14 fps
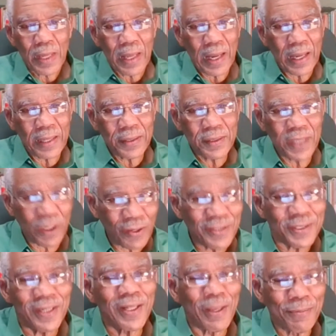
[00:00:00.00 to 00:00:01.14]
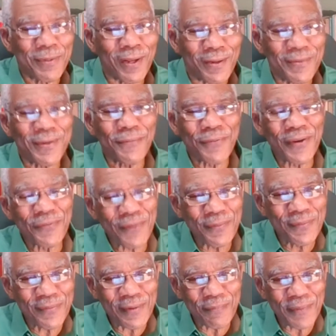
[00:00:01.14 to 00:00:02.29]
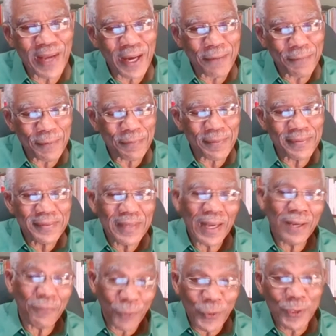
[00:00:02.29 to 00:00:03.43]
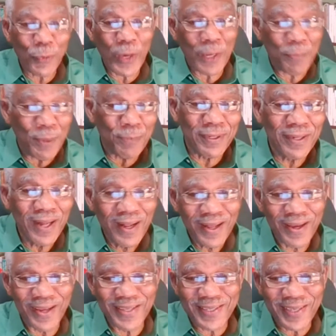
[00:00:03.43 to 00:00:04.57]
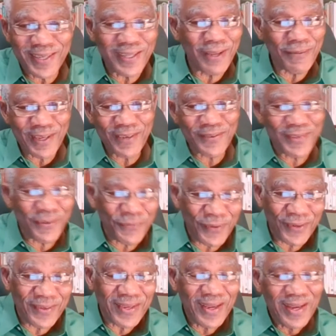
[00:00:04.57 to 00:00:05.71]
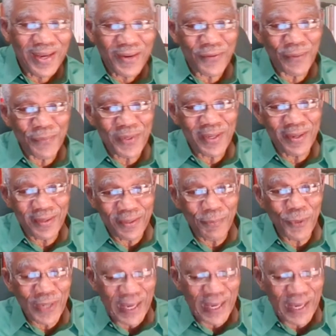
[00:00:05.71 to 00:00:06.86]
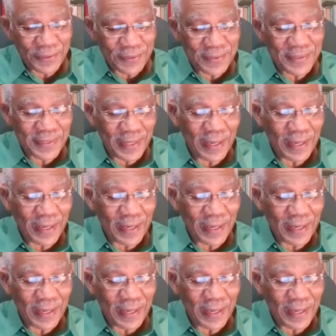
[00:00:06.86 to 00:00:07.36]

And they considered themselves different from black people. And of course, the white people considered themselves different from the mulattoes.